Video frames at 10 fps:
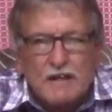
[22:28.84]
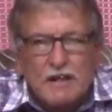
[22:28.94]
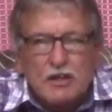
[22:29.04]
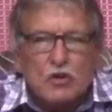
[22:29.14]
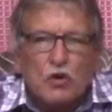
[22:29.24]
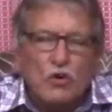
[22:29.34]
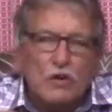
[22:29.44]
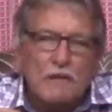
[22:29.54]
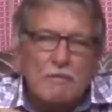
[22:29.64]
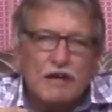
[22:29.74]
It's
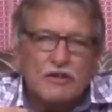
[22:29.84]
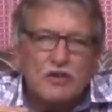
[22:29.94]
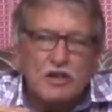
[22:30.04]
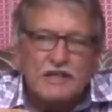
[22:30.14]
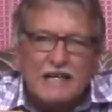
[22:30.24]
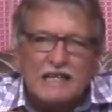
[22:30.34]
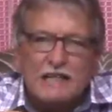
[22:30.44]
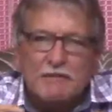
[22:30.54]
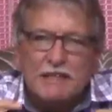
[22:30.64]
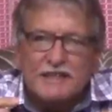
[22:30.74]
all about church
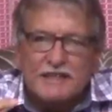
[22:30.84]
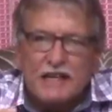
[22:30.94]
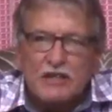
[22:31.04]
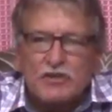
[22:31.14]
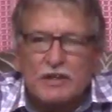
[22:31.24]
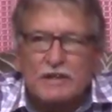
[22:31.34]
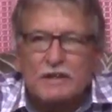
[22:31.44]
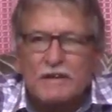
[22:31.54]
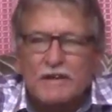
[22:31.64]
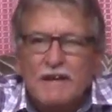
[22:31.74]
administration